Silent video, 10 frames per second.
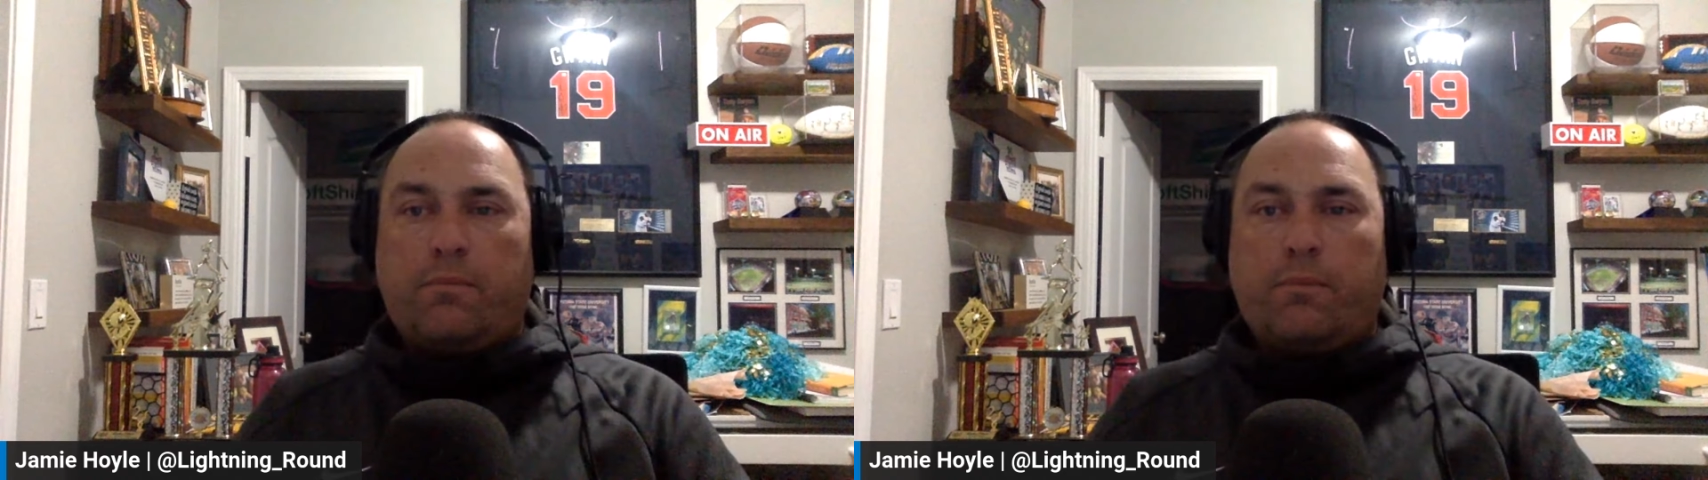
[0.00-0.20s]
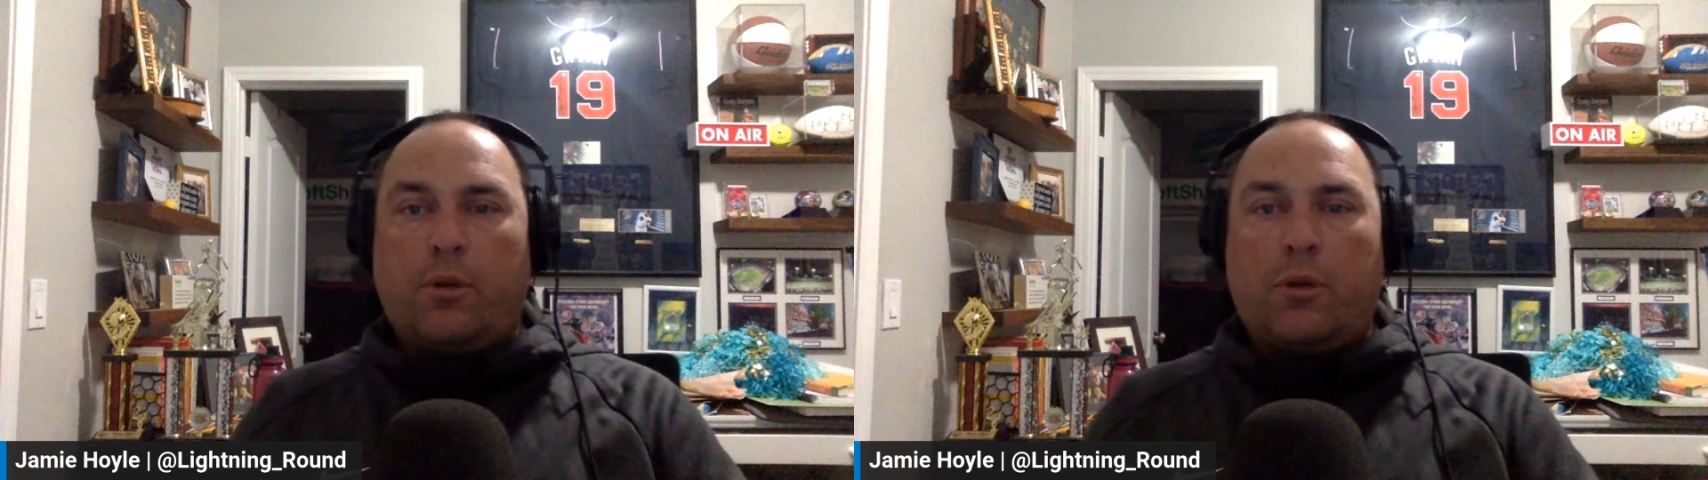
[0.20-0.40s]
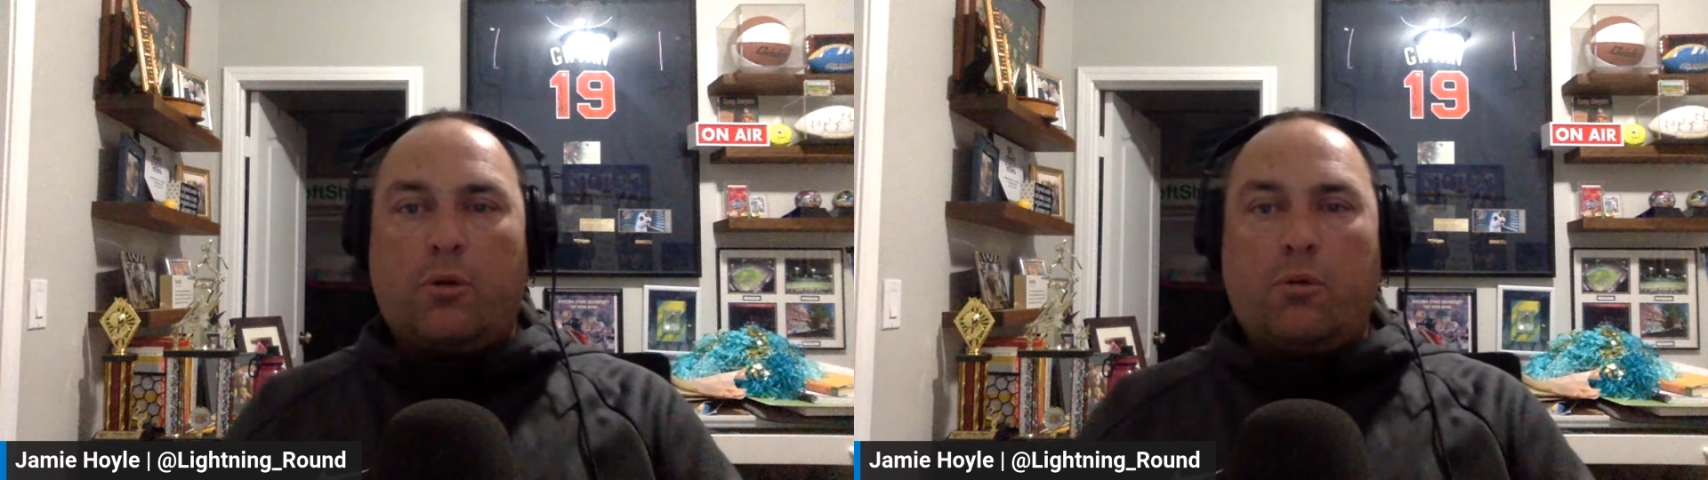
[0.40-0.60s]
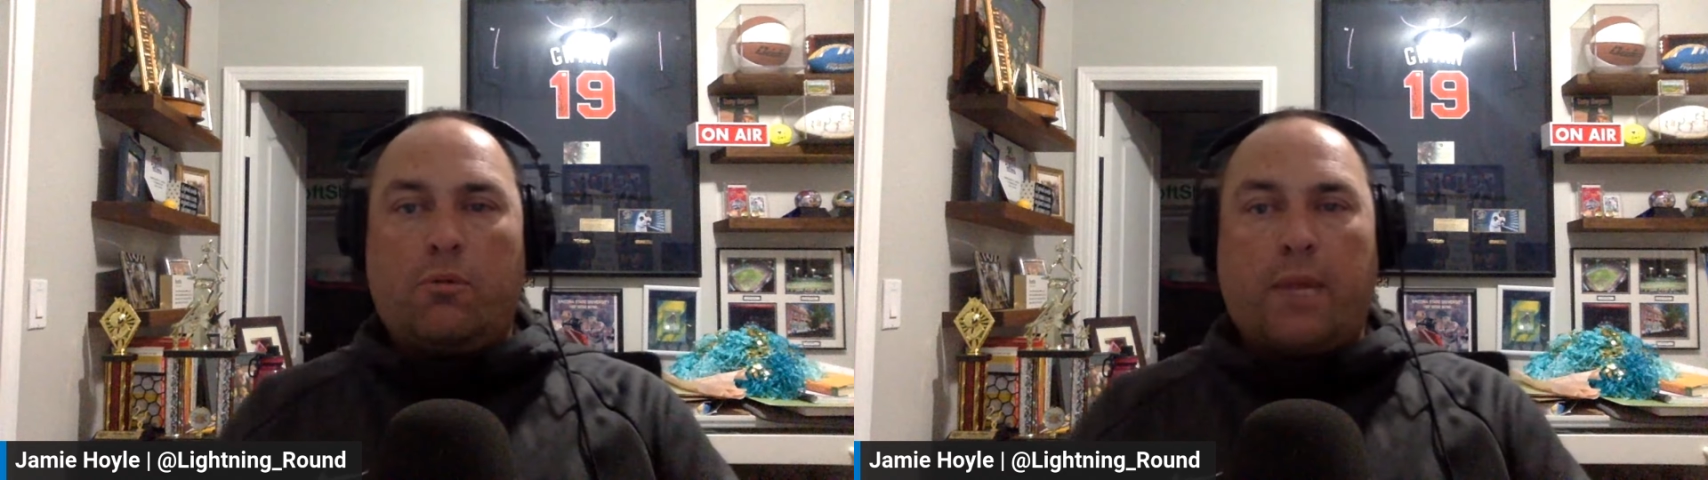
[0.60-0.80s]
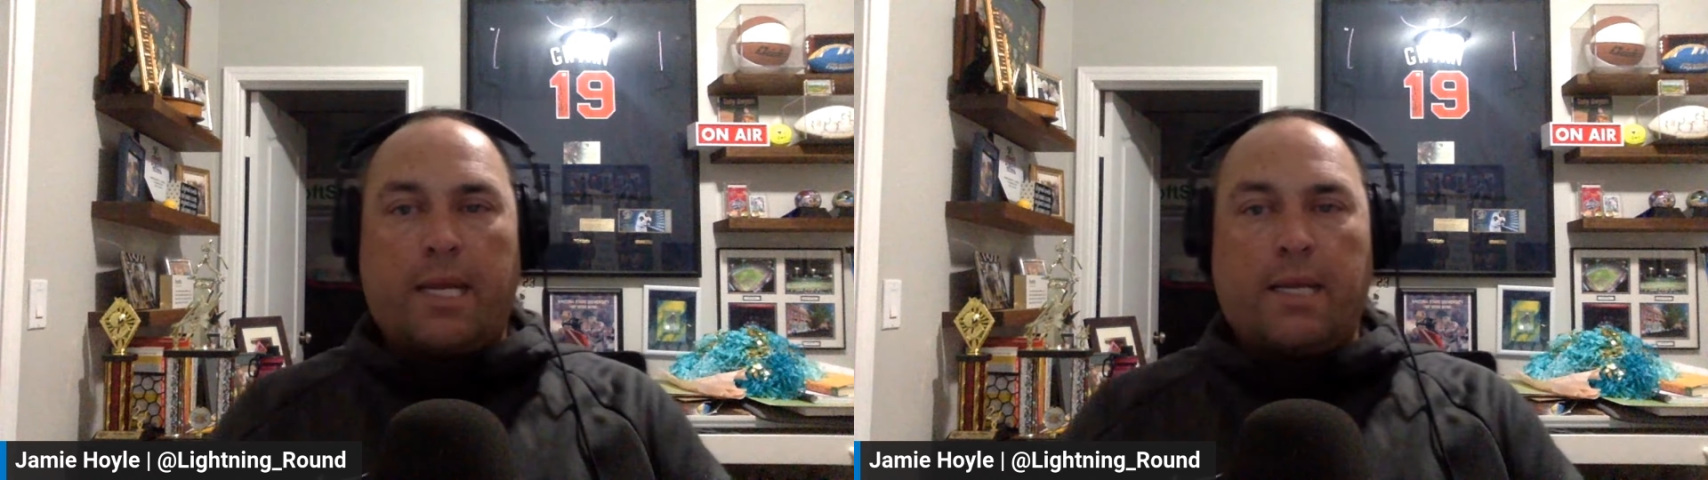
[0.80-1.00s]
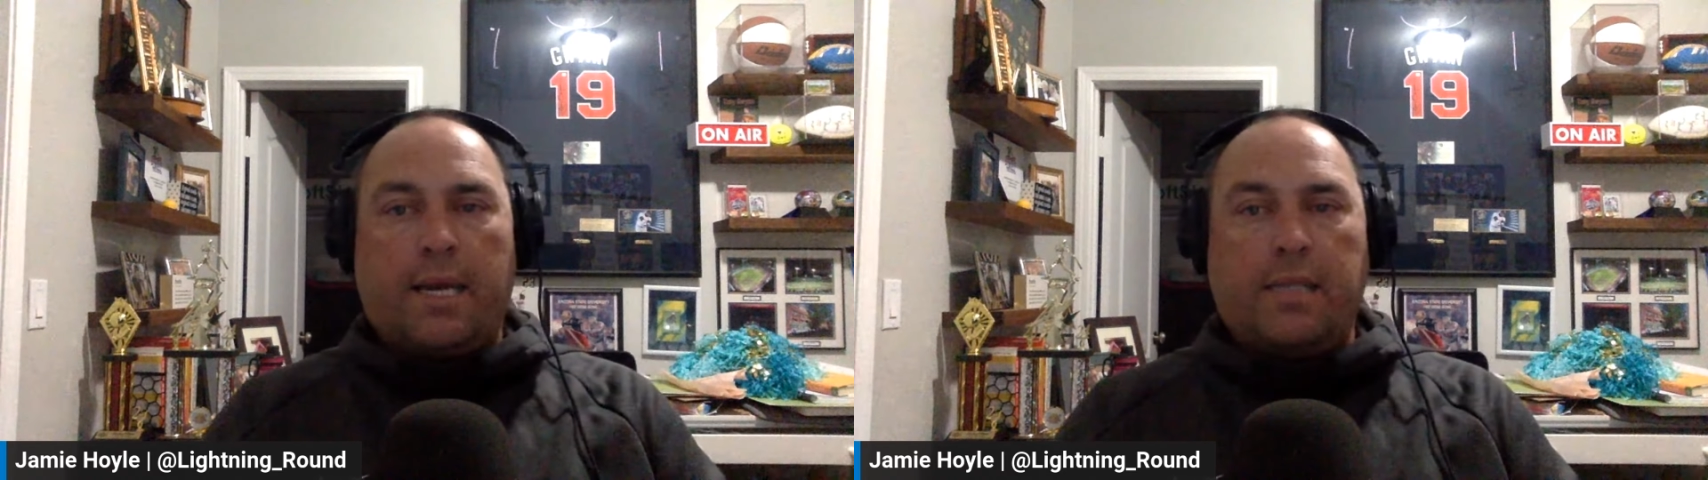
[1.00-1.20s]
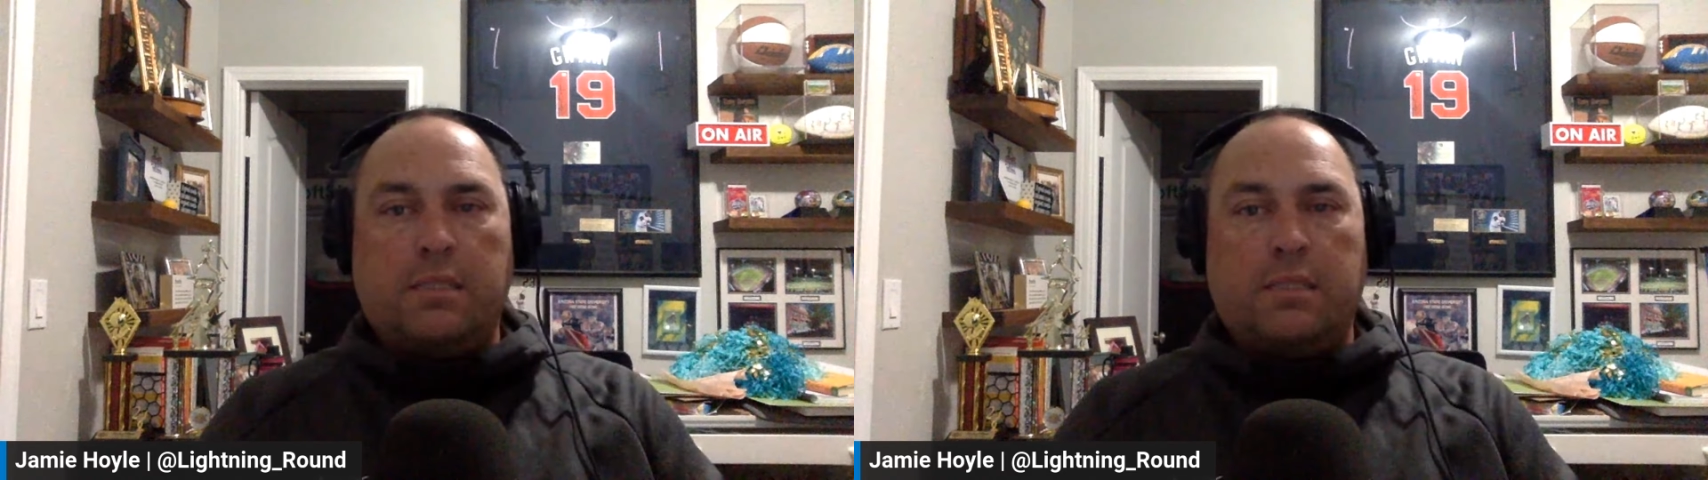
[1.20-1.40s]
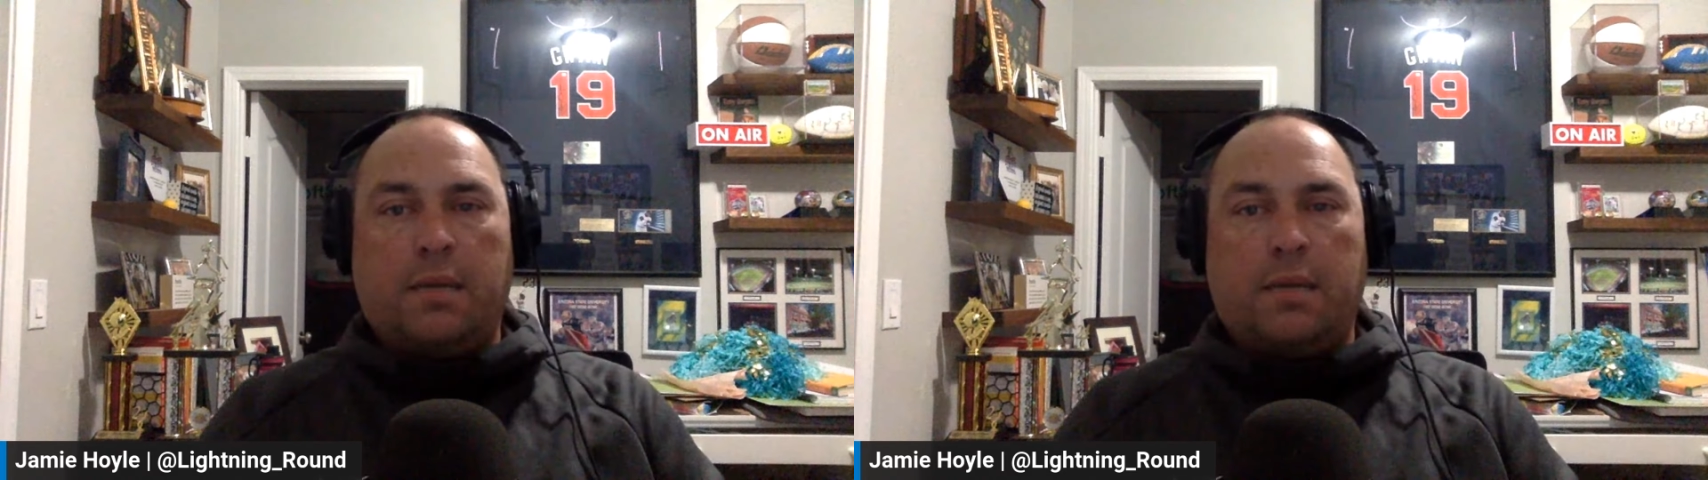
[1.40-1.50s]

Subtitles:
Burrow recognizes